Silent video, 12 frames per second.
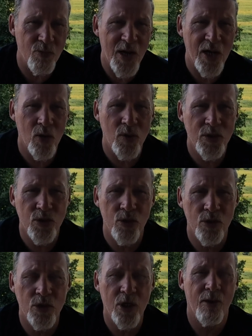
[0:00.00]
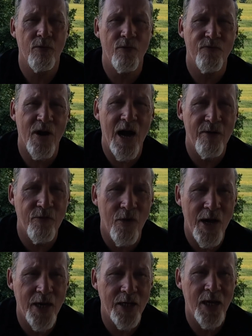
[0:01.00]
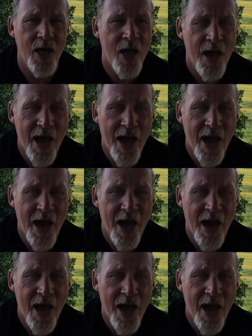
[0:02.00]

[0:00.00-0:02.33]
medical insurance covered $5,000,